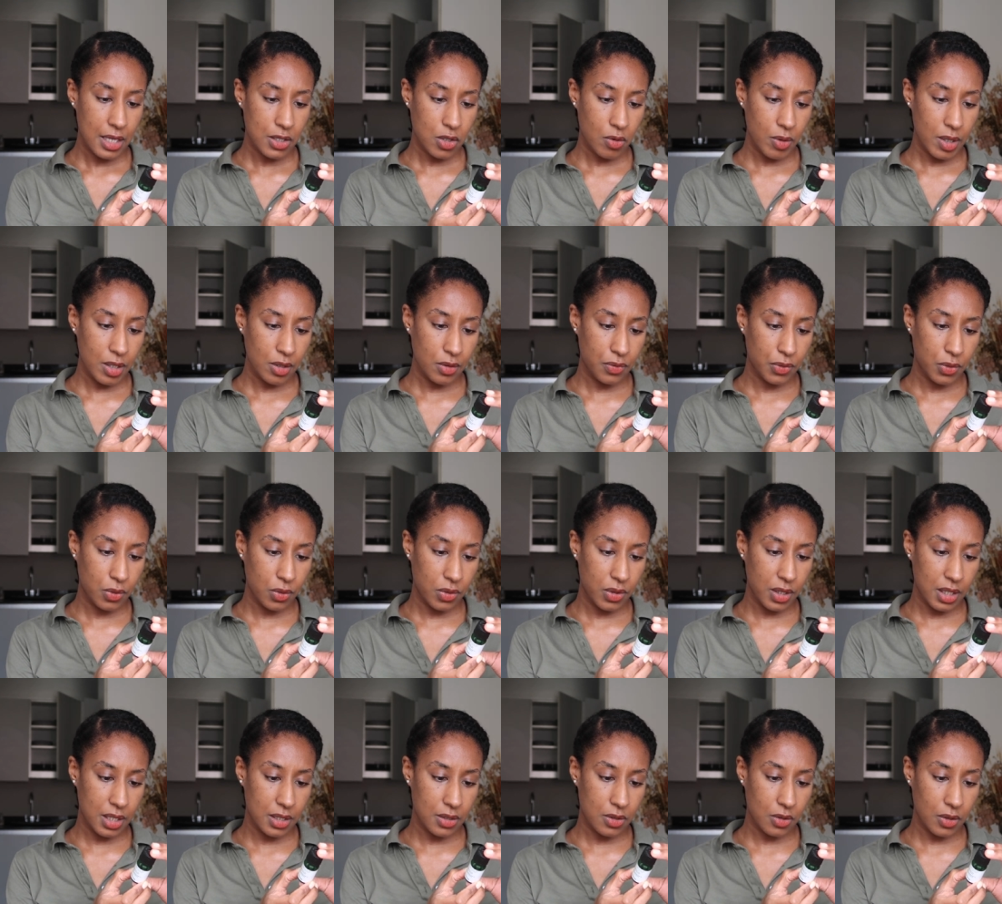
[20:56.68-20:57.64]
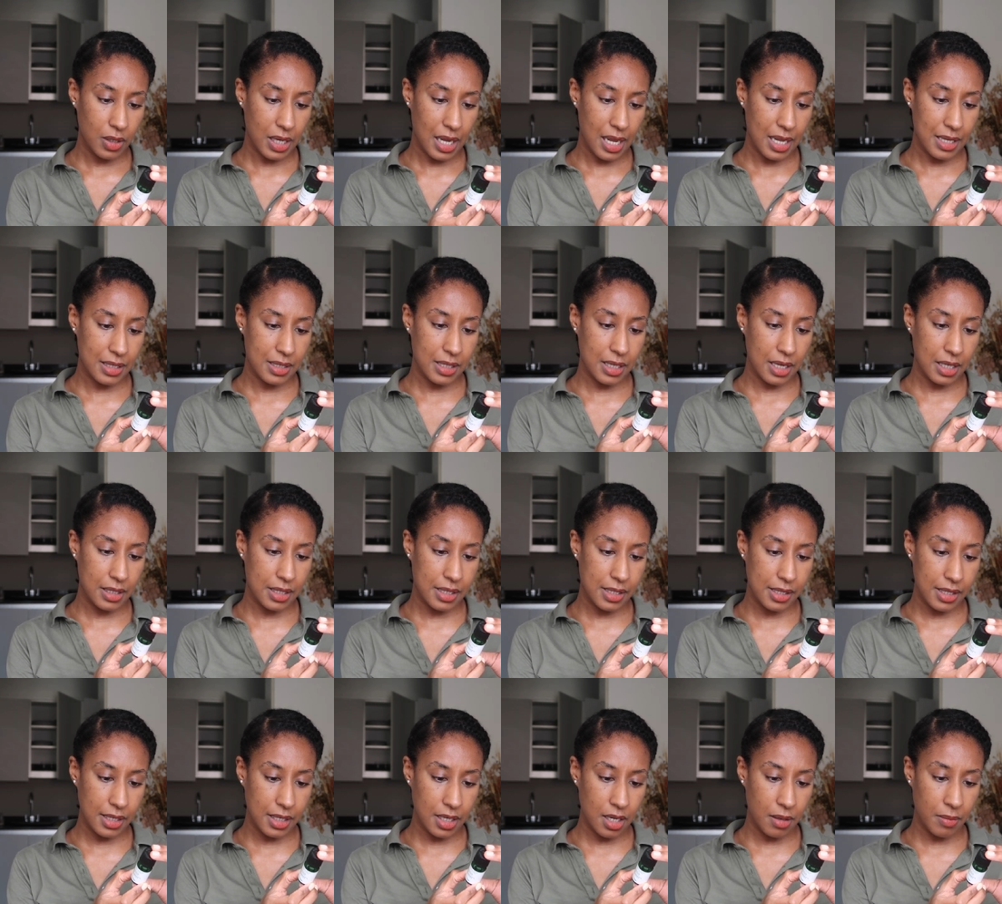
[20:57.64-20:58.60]
quite a few things. So it has
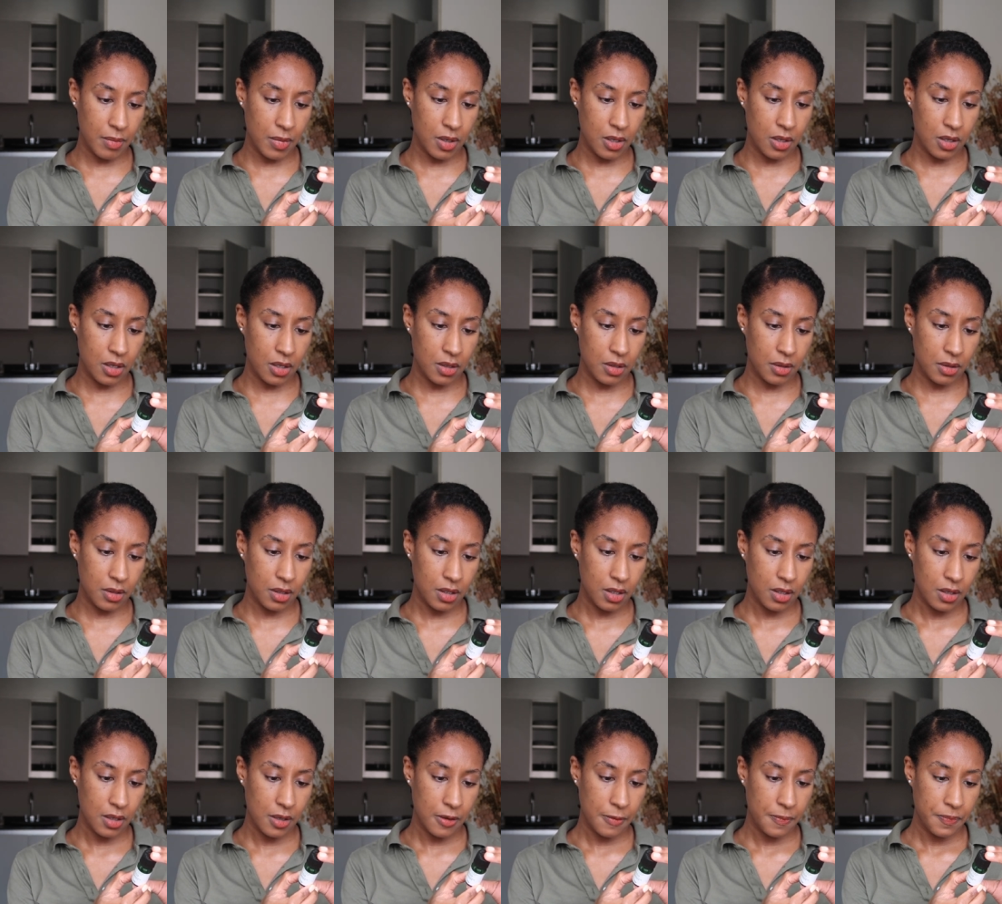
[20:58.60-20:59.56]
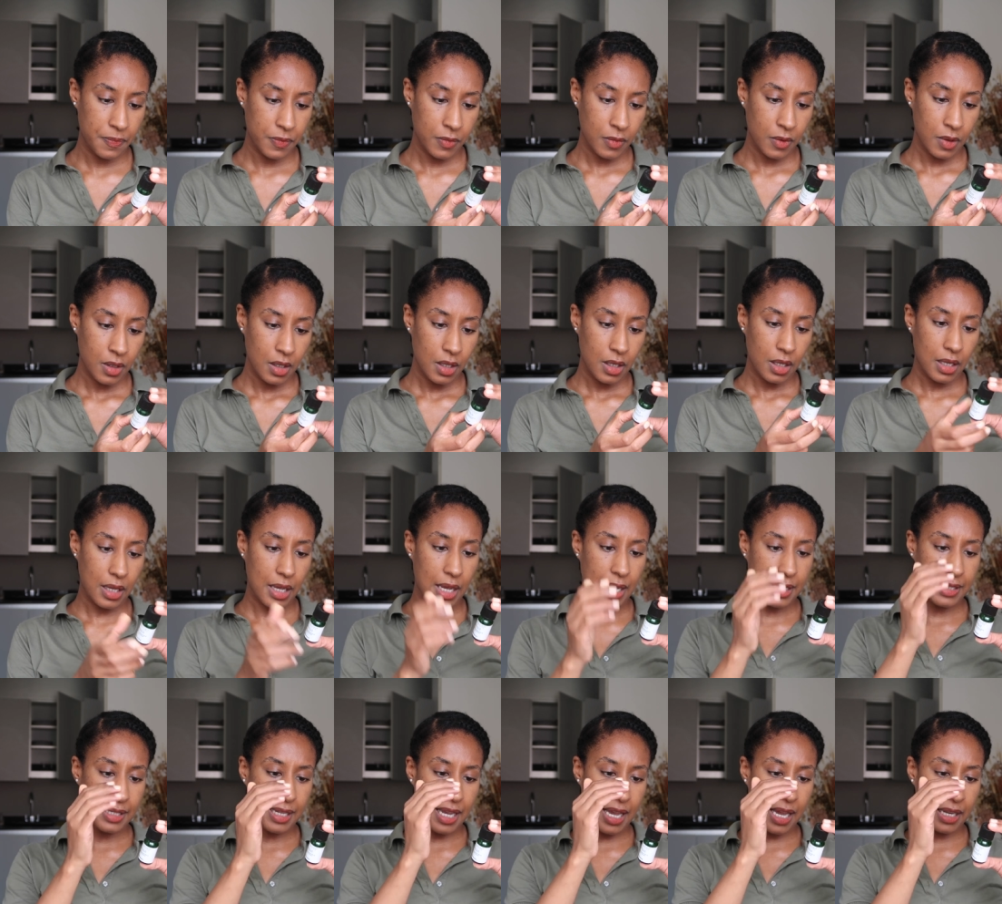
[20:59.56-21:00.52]
cinnamon, it
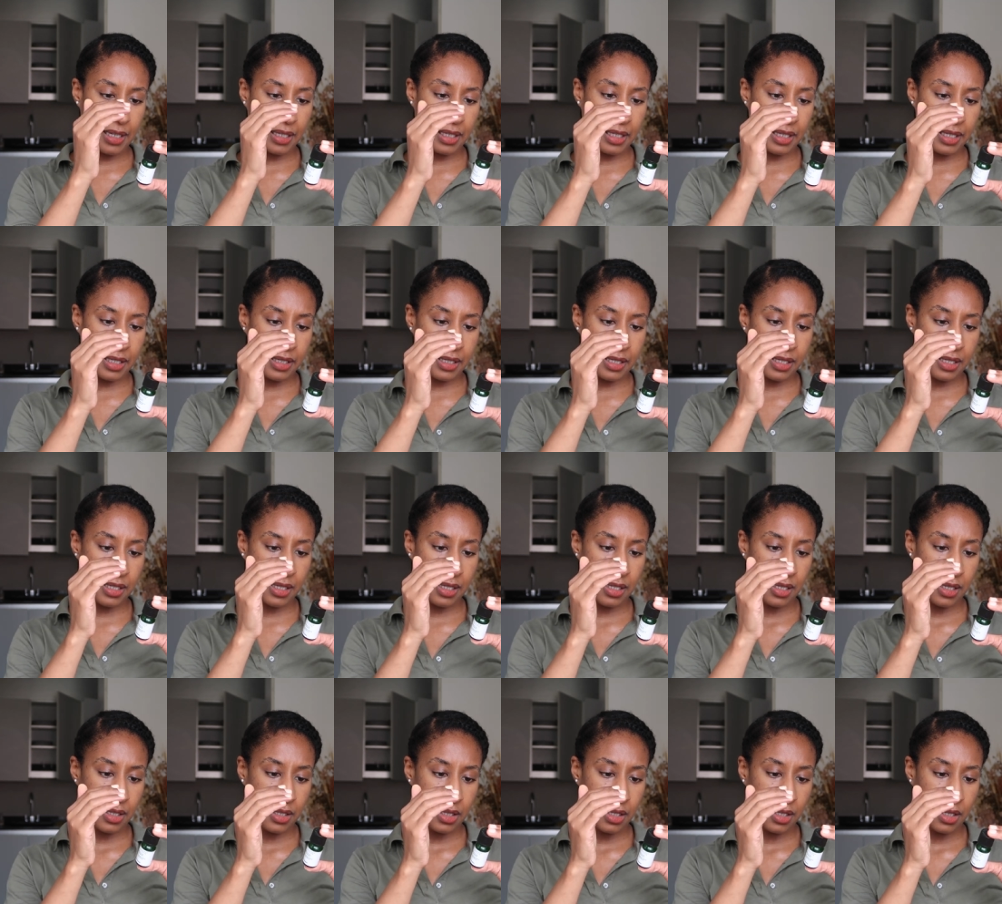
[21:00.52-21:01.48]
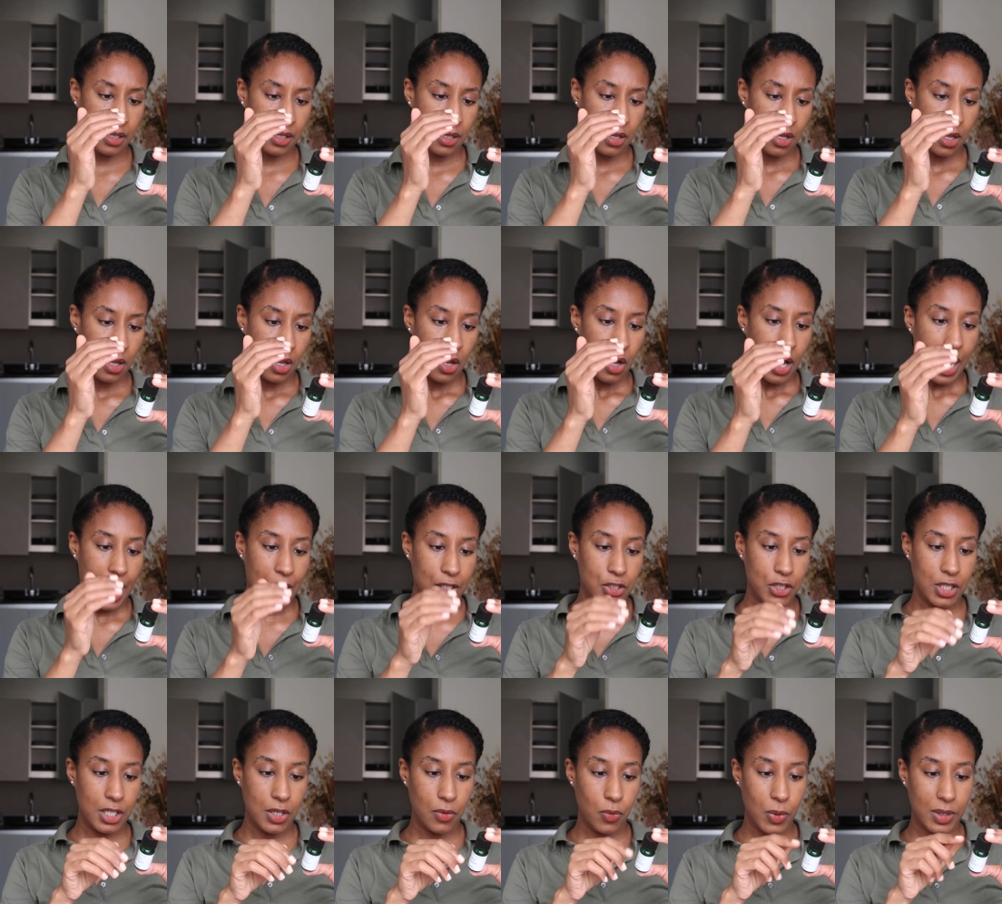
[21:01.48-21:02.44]
has anise.
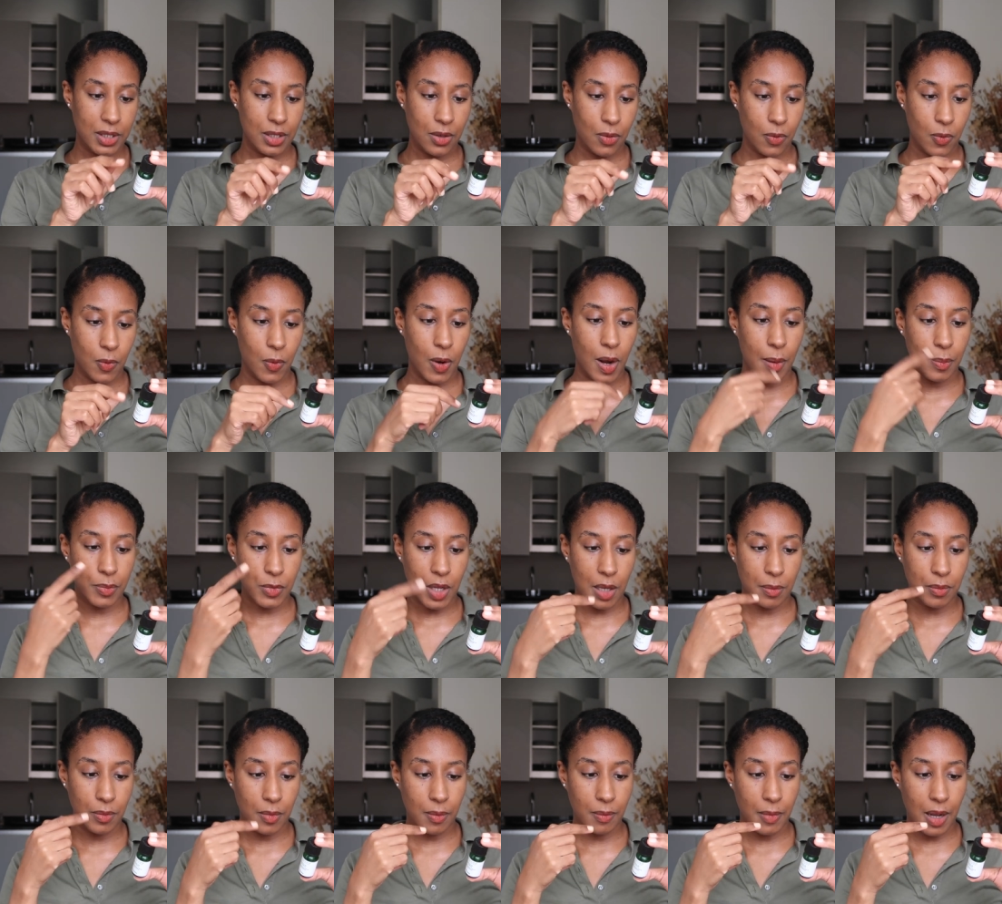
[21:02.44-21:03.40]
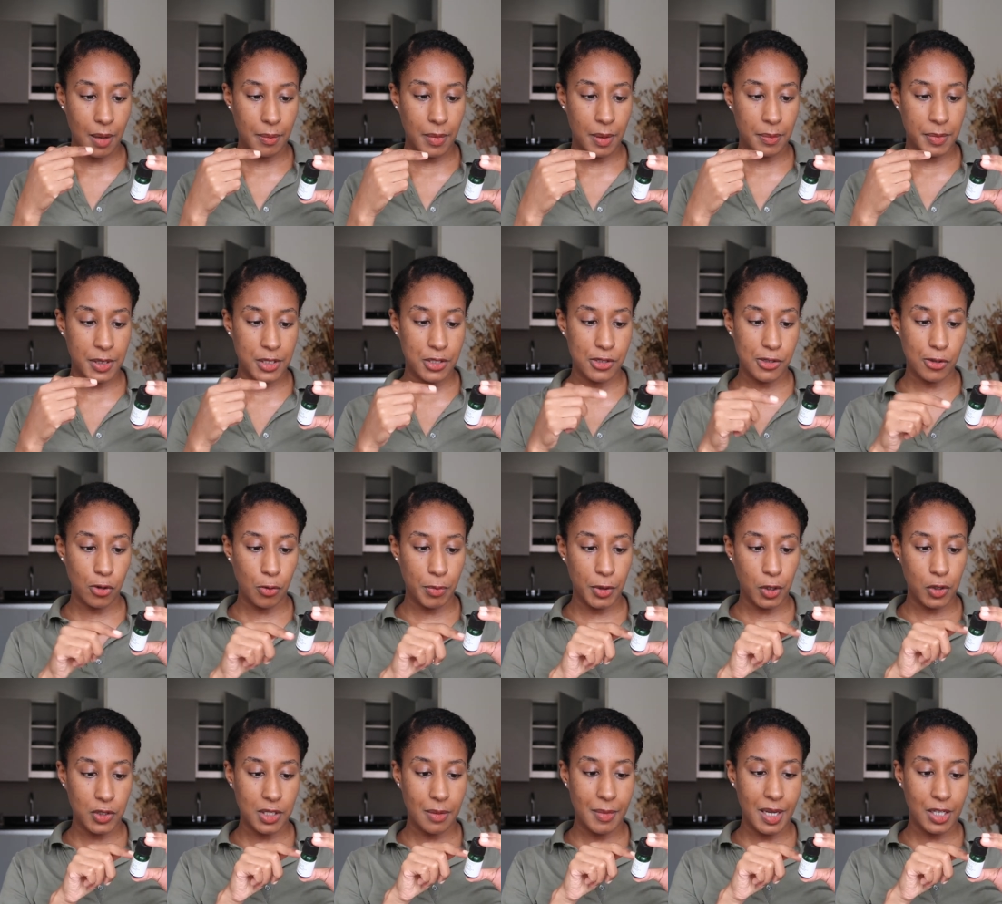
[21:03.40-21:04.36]
Actually, what I'm a bit slow
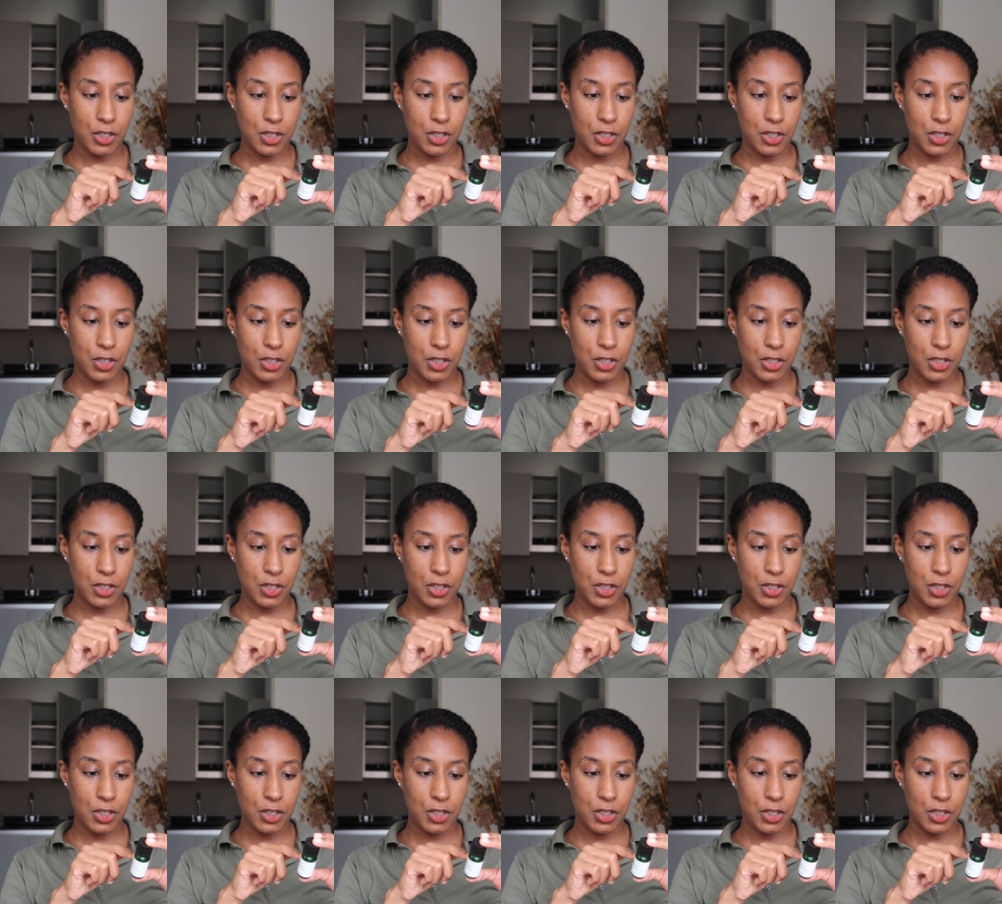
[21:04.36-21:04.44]
because I'm